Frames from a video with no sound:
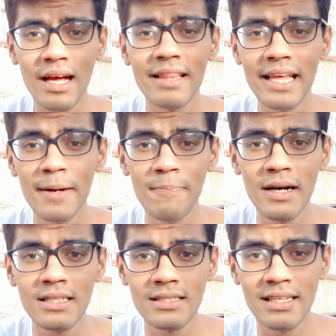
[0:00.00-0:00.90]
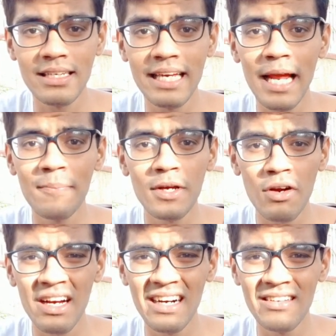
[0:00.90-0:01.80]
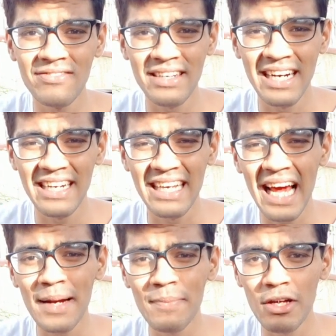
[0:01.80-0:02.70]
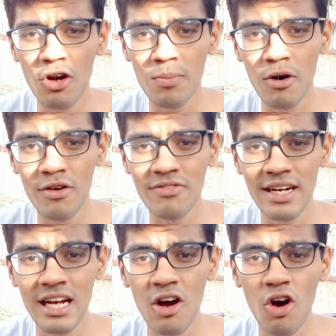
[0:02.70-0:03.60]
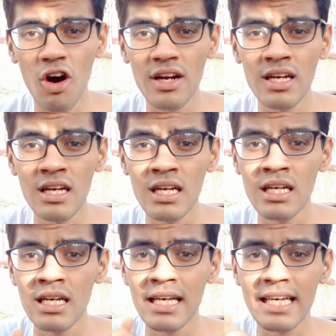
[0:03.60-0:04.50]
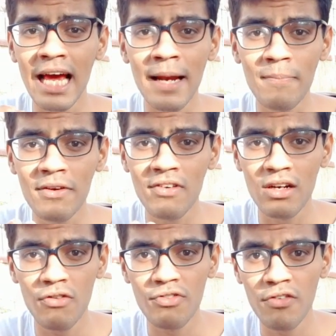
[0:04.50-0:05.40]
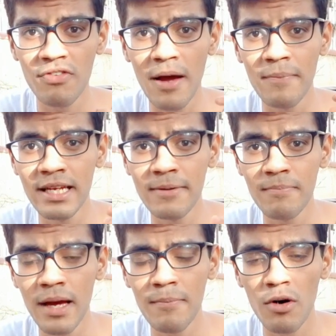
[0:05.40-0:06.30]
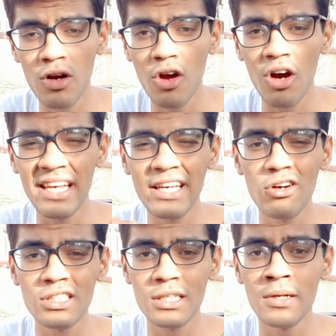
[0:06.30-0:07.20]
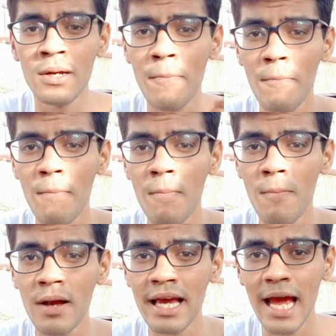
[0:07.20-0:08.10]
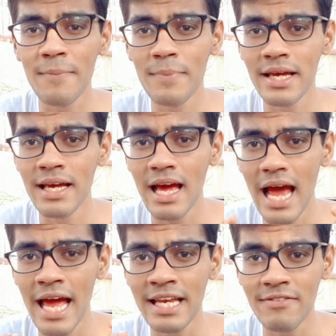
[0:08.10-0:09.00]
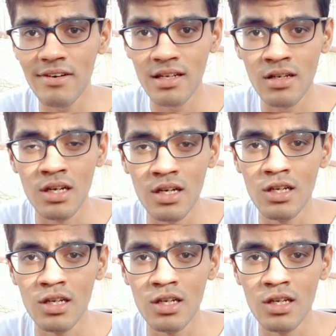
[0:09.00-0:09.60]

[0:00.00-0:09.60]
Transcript: and that person can be your girlfriend, can be your boyfriend, or can be one of your family member, or he or she can be anyone.